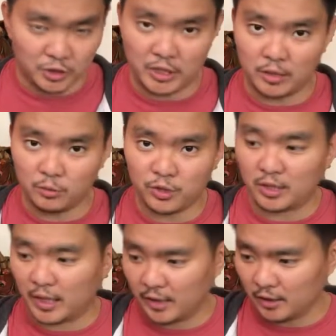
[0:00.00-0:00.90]
shadows and
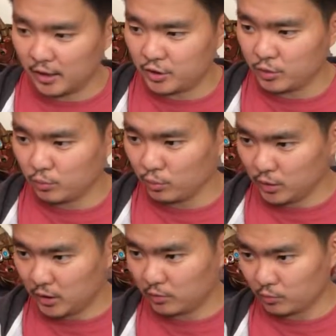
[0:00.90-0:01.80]
highlights, you wouldn't